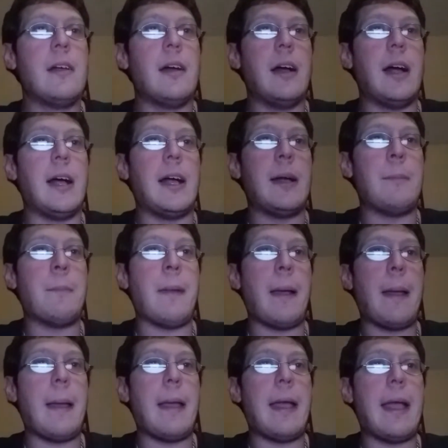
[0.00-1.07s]

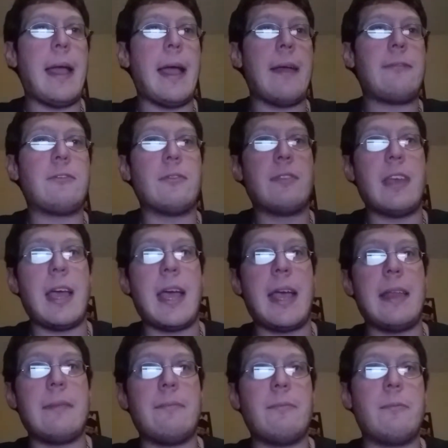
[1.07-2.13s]
After
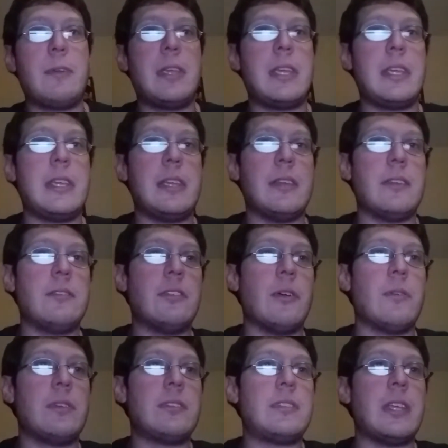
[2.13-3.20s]
that, we
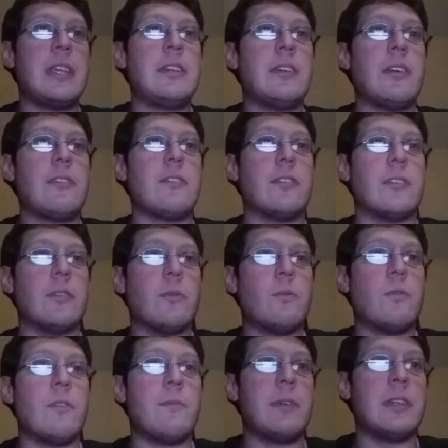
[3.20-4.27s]
notice another
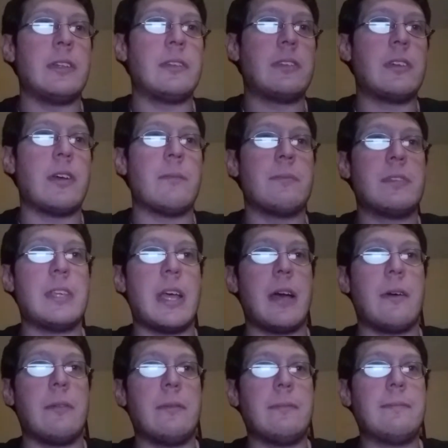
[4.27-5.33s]
woman comes
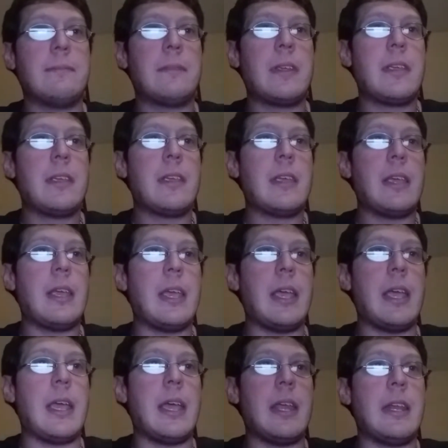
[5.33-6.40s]
out,
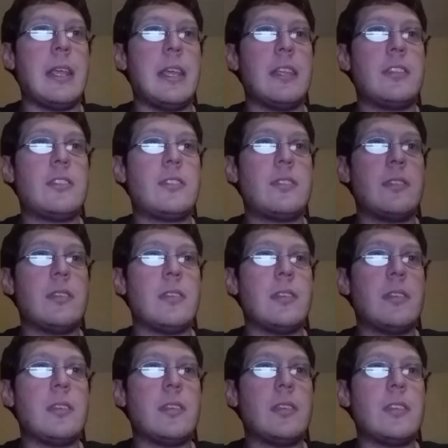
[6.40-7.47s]
and it's
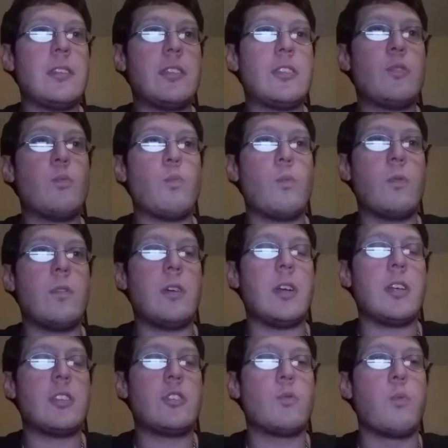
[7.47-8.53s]

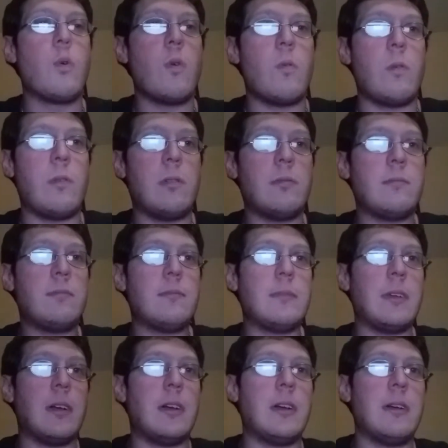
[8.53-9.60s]
Swole,
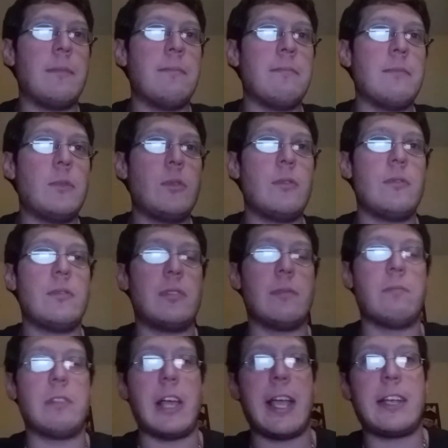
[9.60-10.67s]
who's
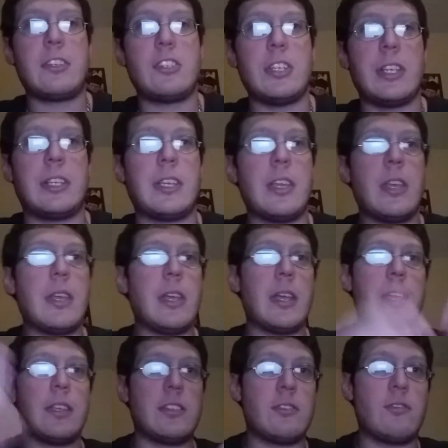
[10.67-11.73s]
a black chick,
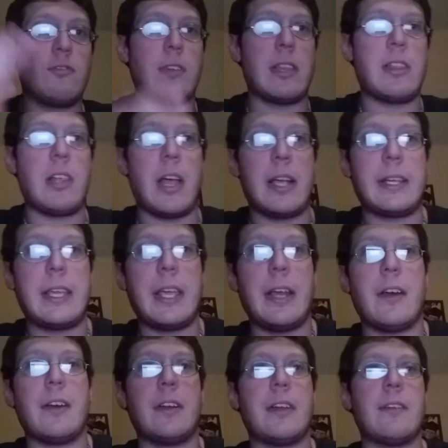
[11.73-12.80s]
has dreadlock
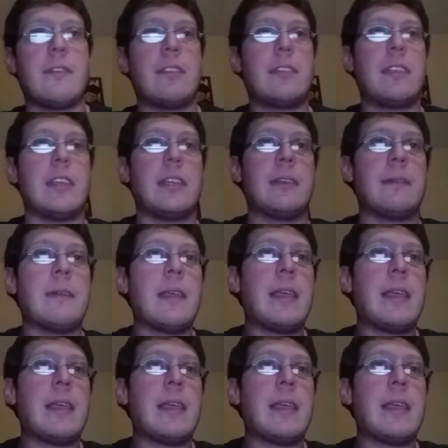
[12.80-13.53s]
hair and everything,